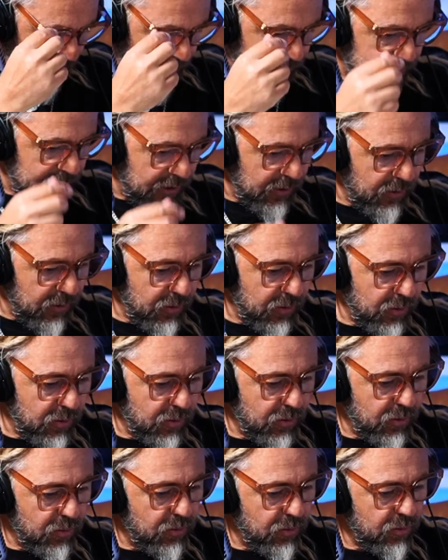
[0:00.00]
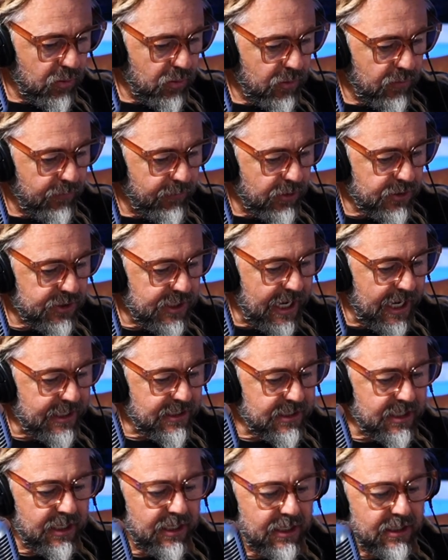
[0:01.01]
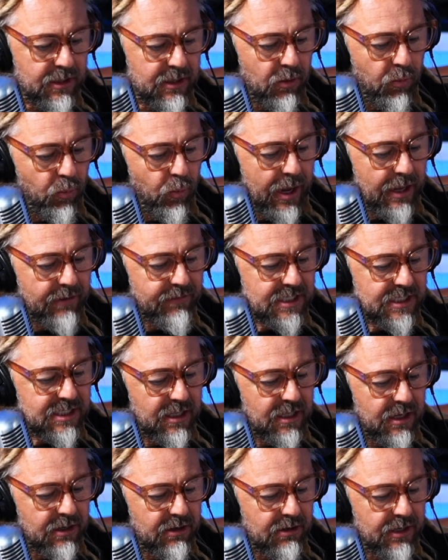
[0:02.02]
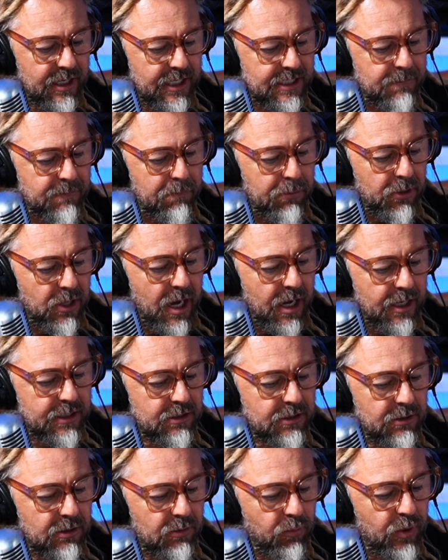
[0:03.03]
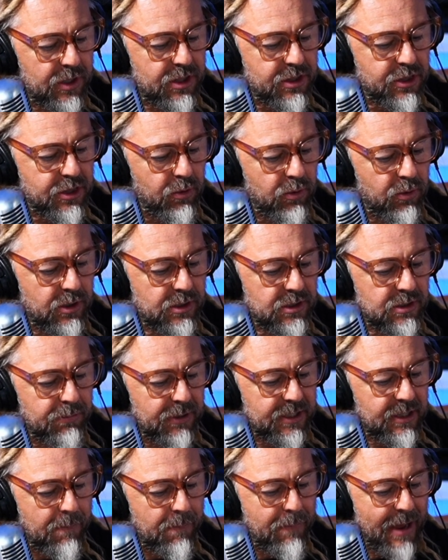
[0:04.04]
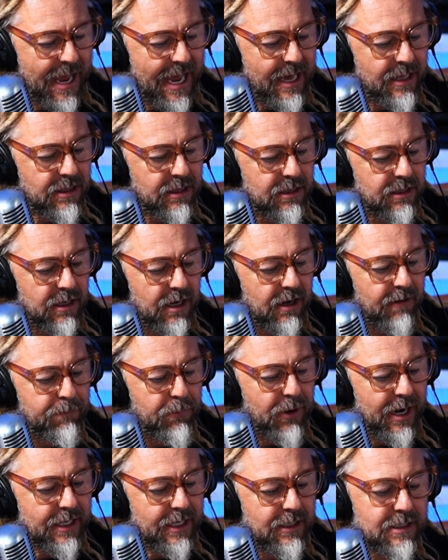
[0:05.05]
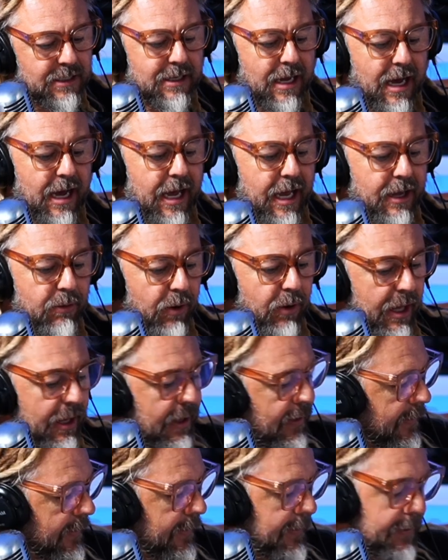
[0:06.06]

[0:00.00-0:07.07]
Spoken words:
So verse 19, the way of the sluggard is blocked with thorns, but the path of the upright is a highway.